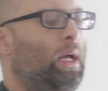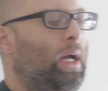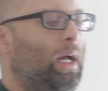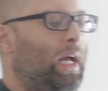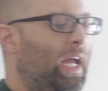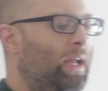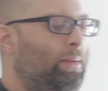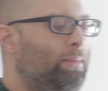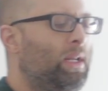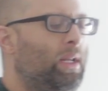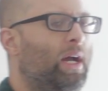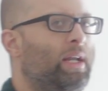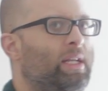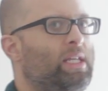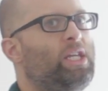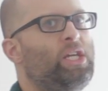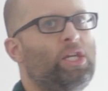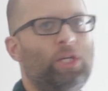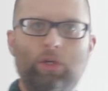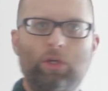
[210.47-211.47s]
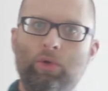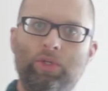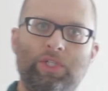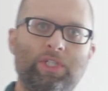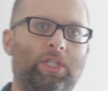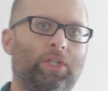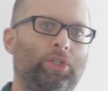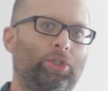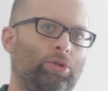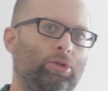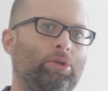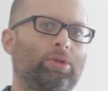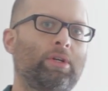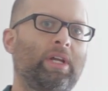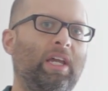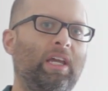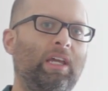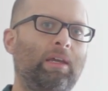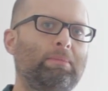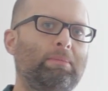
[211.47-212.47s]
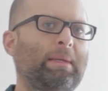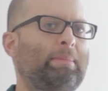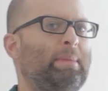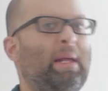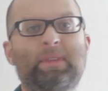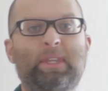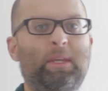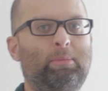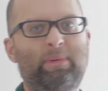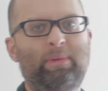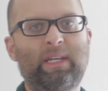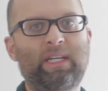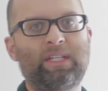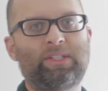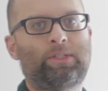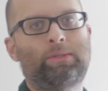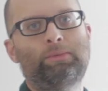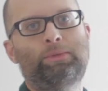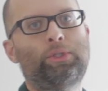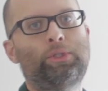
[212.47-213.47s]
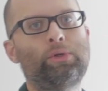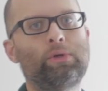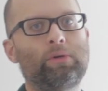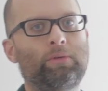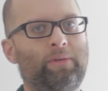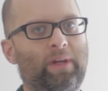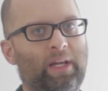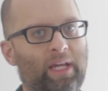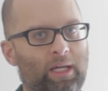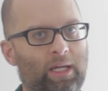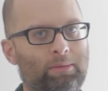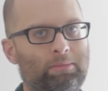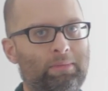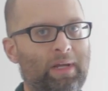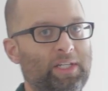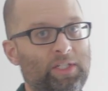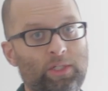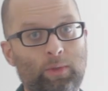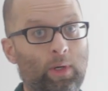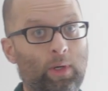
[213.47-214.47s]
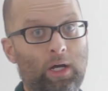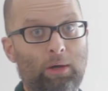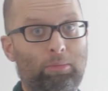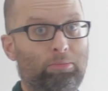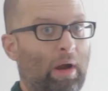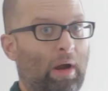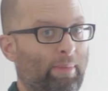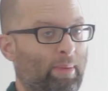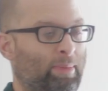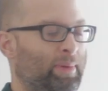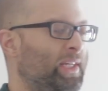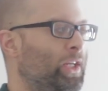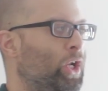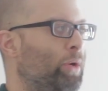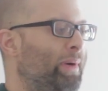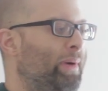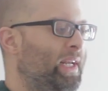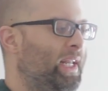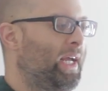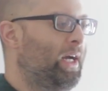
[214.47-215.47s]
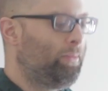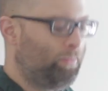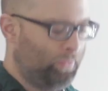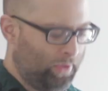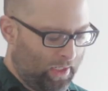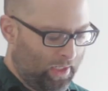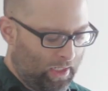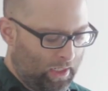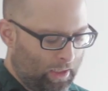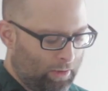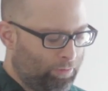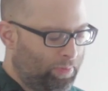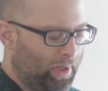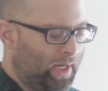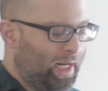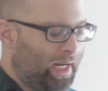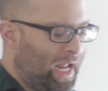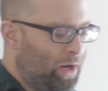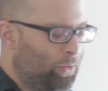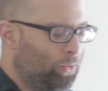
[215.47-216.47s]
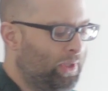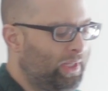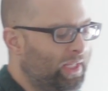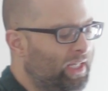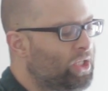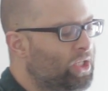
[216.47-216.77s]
I'm not huge into shooter games. I'm not the biggest shooter fan, as you all probably know by now, but I really